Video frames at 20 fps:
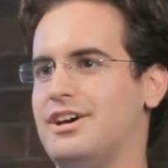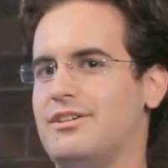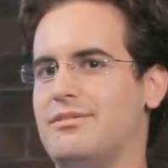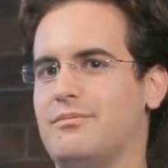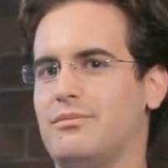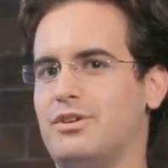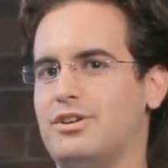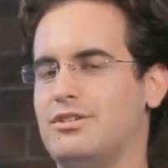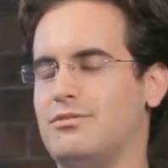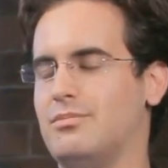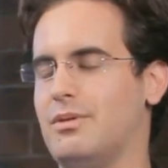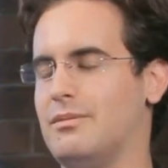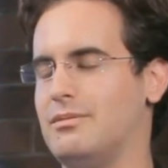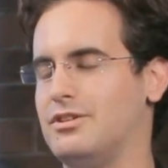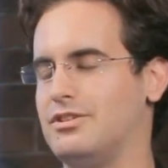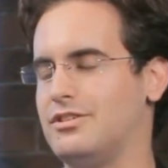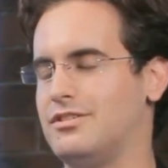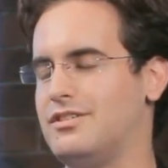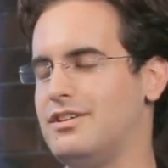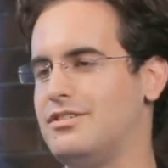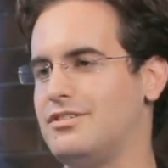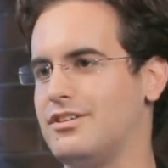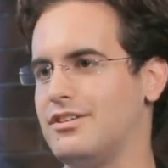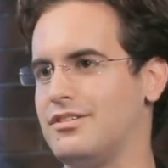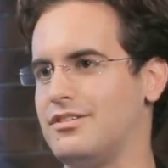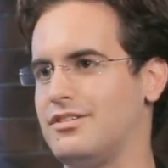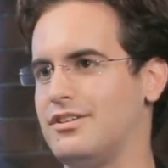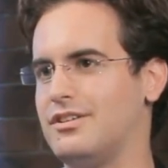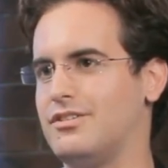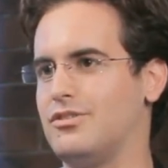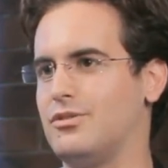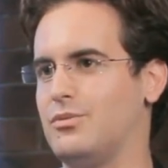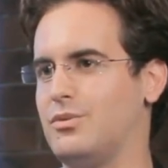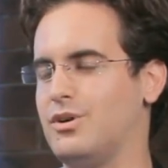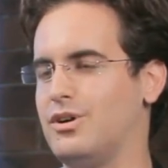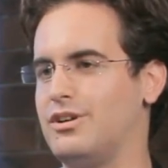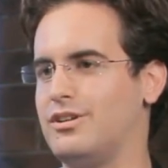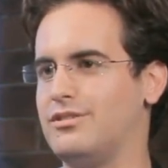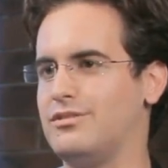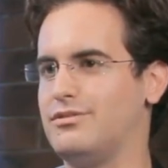When you publish a thesis, it's a
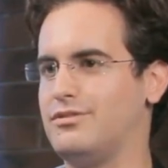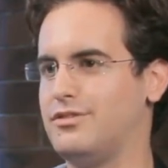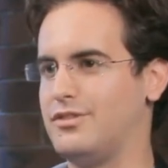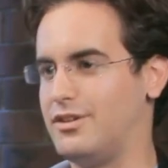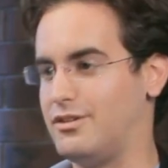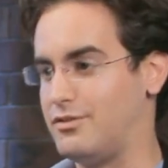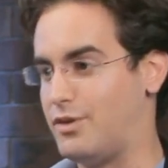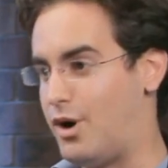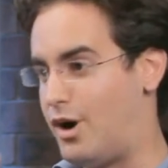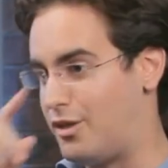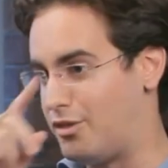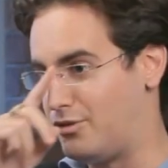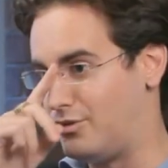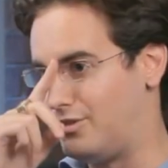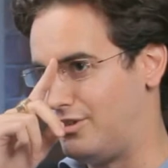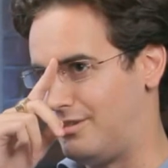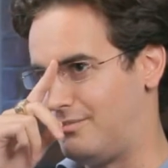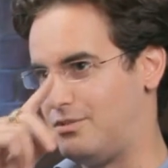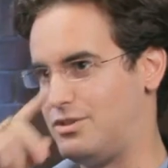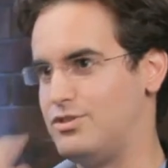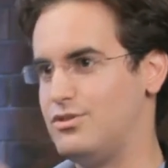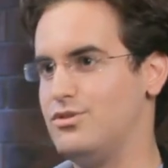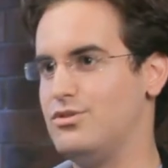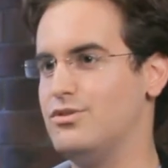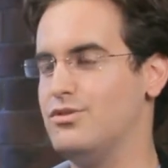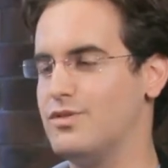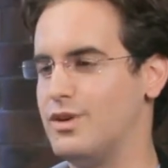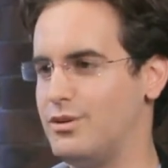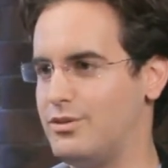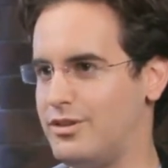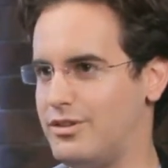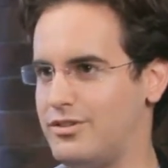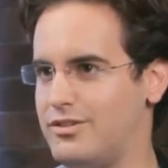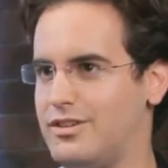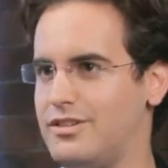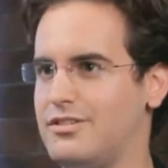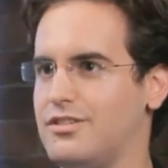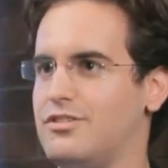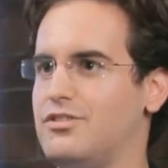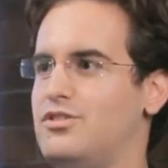work of authorship. You wrote this
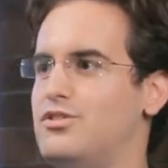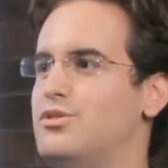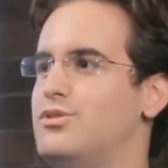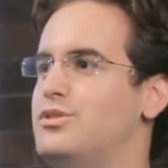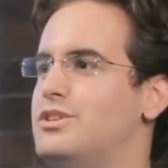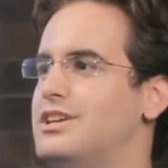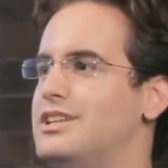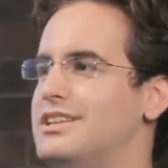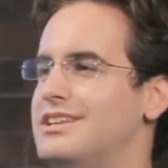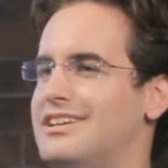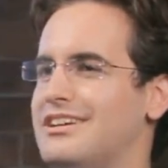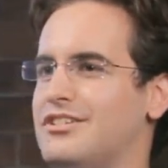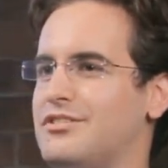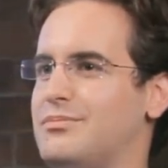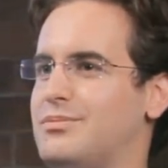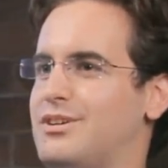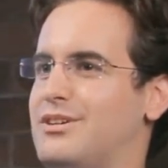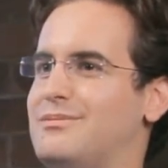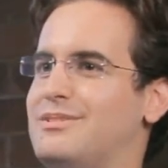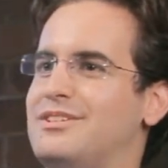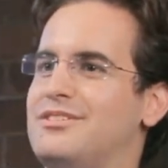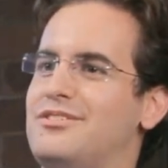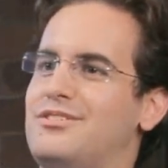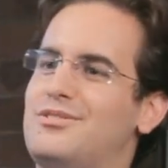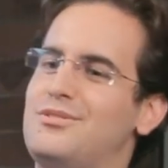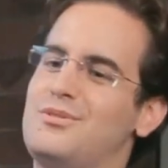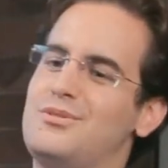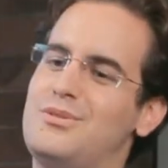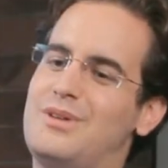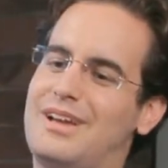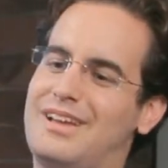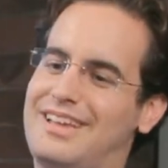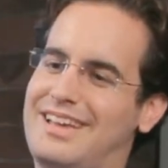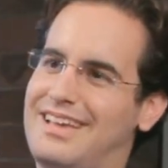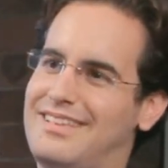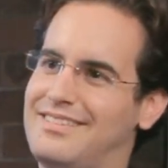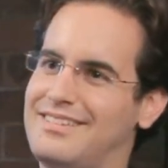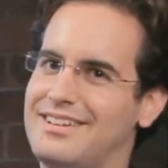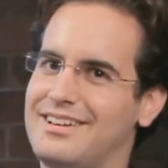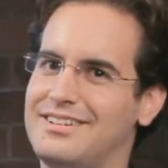thesis. You did the experiments. You
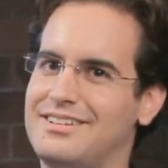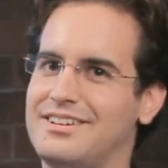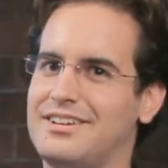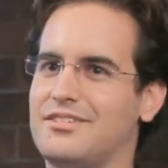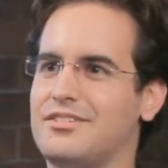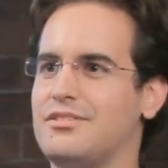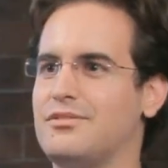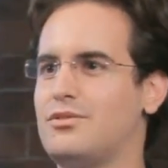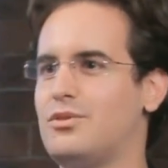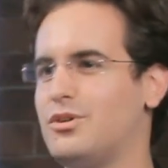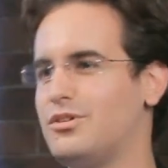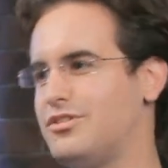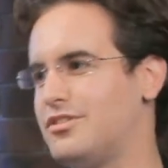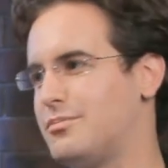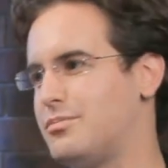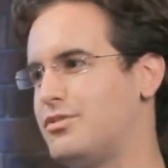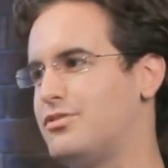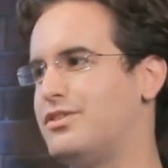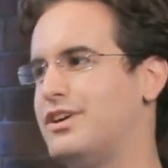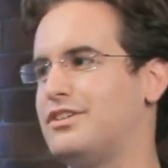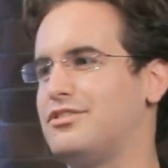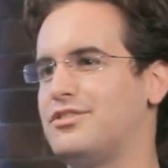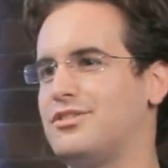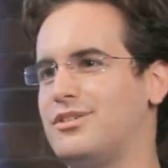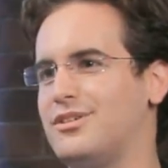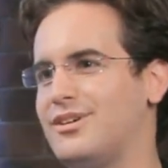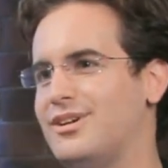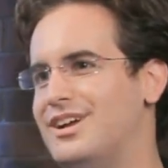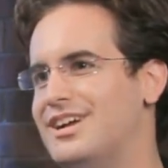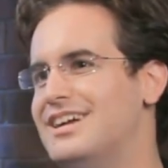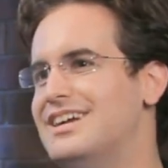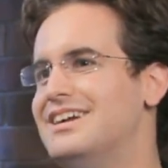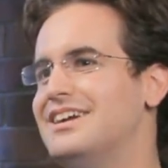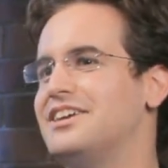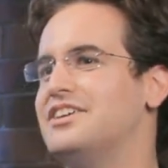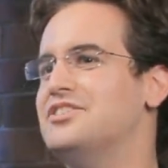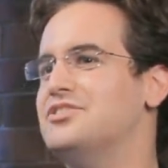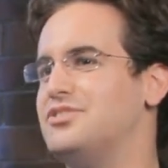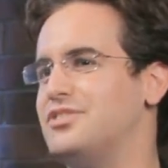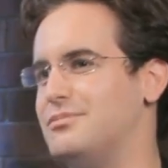had the ideas. And of course, the professor
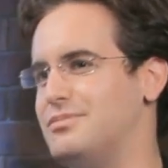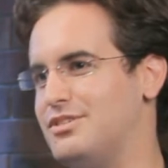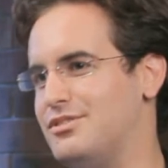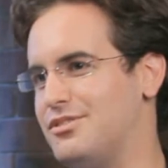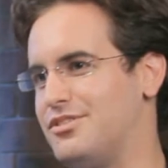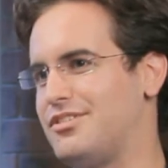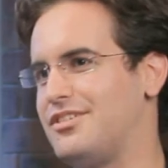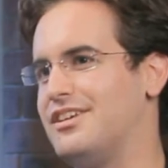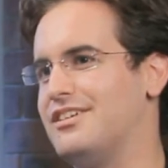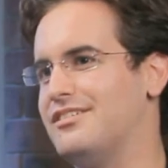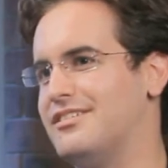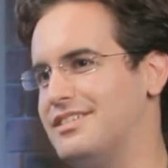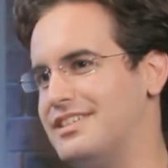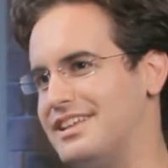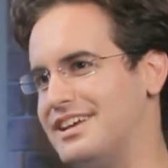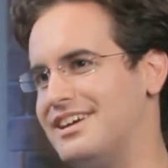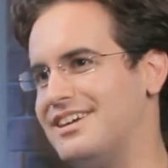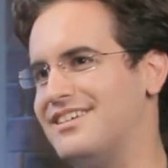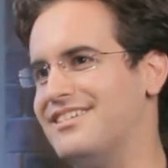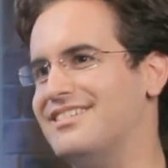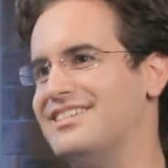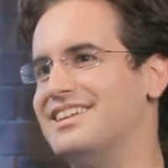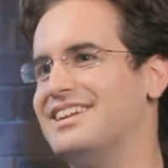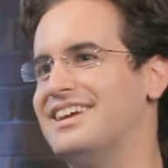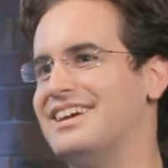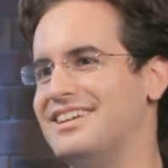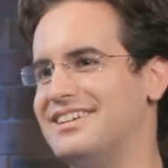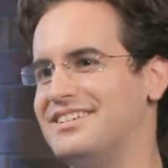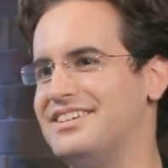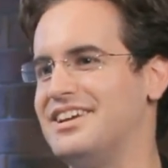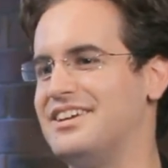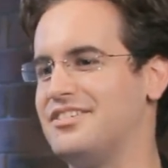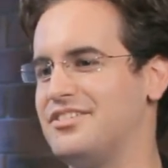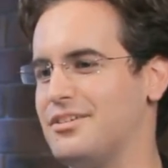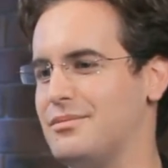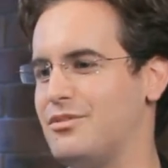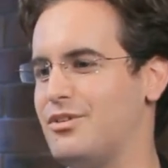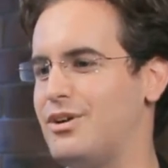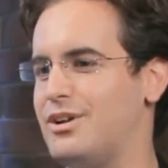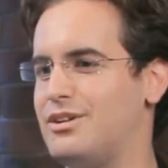contributes here and there and takes
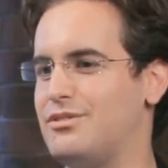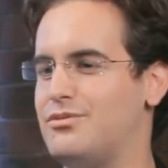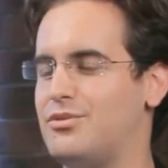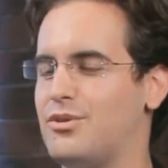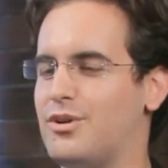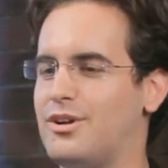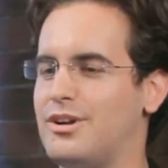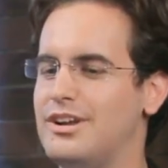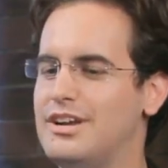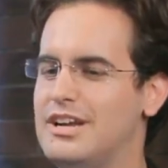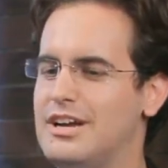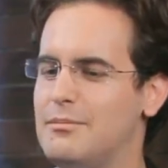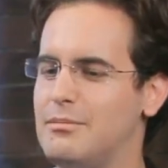some credit for it.